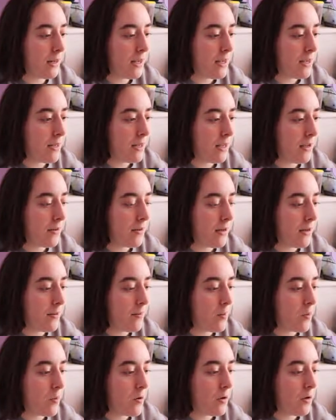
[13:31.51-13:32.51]
nightgown
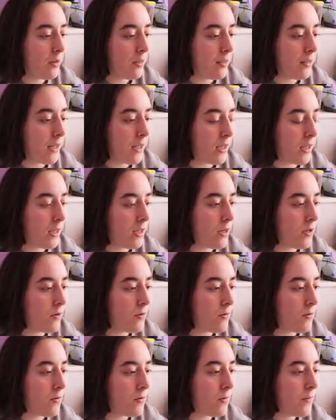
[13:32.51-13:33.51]
anymore. Thank
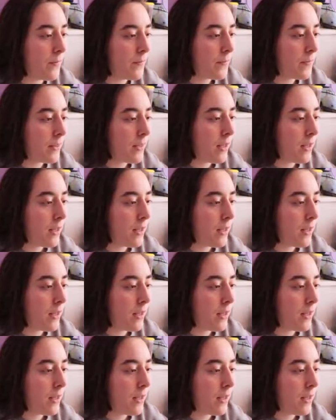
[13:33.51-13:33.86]
you.